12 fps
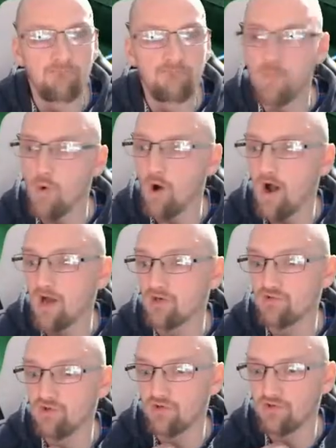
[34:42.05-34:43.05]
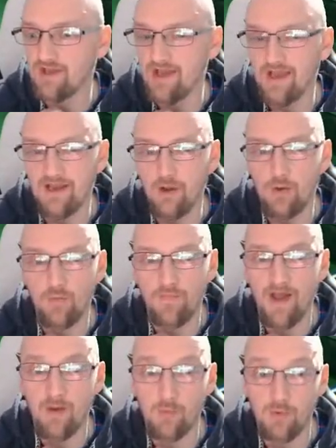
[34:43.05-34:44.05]
400 odd K. No,
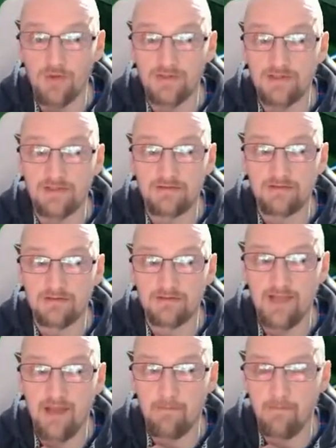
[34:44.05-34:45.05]
that